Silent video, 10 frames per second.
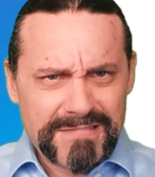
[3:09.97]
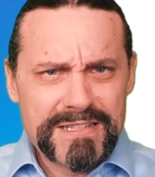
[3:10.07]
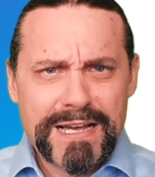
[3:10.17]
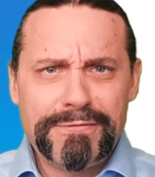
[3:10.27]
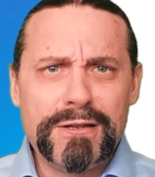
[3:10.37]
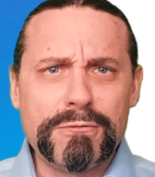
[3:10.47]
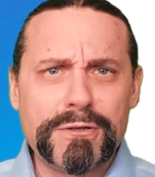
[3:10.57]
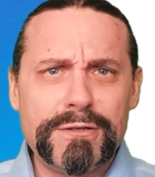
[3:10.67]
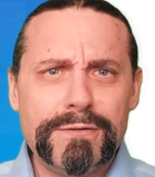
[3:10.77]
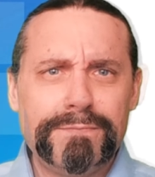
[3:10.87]
Let's have a
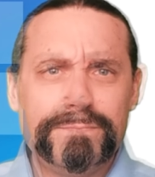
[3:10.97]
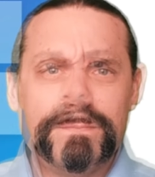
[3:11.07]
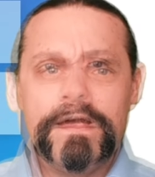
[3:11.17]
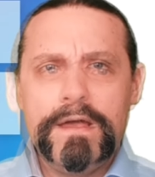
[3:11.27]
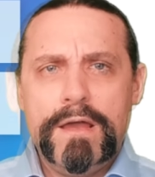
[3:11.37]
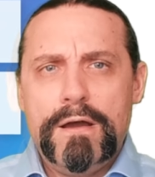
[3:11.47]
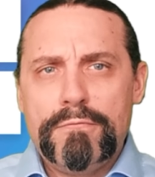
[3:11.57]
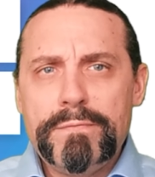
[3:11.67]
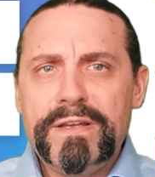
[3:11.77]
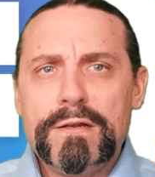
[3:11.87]
look.
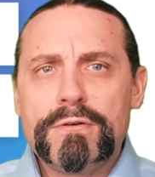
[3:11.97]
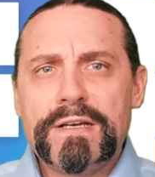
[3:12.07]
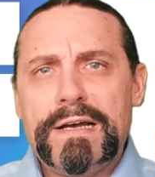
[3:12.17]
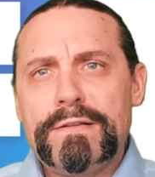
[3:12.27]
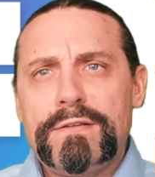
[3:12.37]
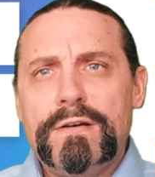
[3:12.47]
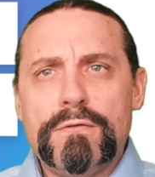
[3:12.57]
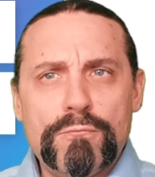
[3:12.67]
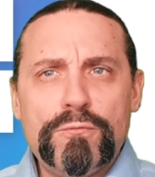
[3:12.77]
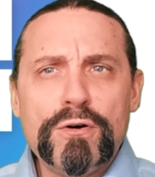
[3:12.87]
When we look at
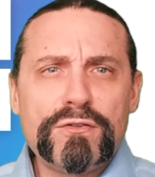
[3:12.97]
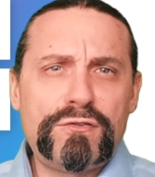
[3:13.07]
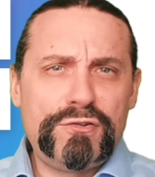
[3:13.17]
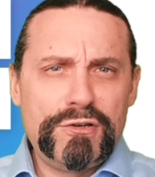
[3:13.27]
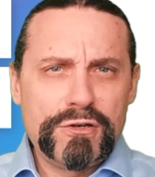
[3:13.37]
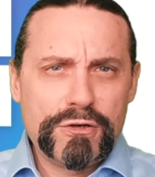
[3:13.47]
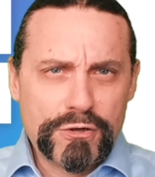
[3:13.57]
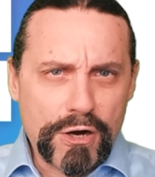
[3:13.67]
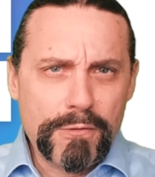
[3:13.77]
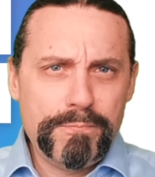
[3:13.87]
what
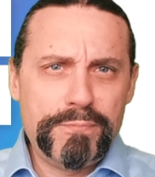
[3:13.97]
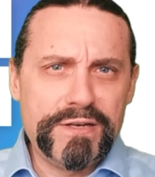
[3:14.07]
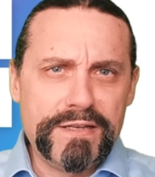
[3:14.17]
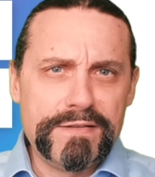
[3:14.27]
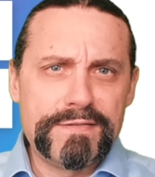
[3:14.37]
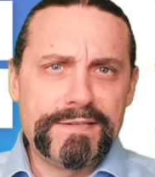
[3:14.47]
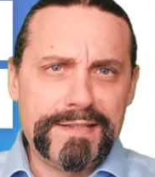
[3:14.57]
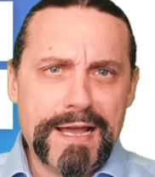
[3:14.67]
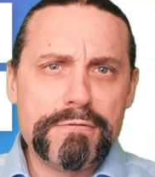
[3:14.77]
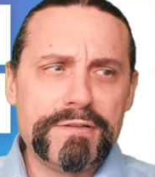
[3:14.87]
companies
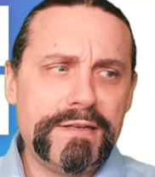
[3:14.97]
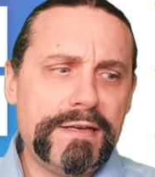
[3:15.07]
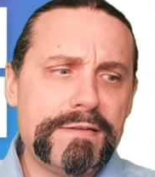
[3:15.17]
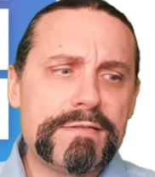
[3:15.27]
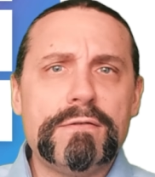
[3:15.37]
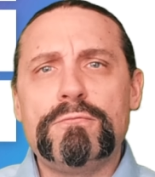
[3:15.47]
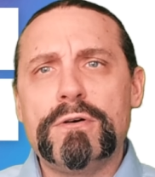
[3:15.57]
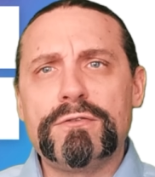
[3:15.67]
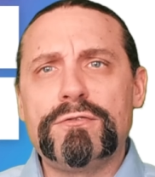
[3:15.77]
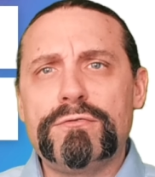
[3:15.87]
nowadays
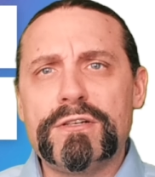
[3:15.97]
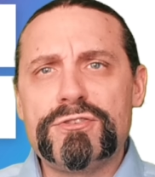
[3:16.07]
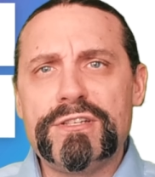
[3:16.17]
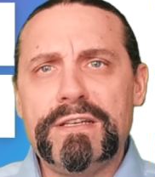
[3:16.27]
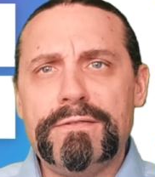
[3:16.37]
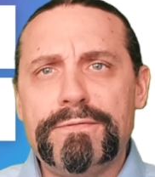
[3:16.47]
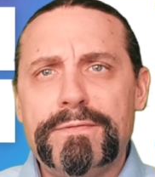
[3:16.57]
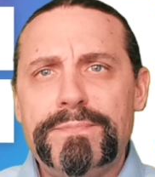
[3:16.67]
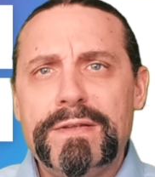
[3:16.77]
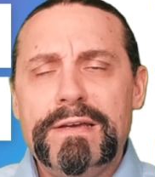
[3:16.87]
want to achieve,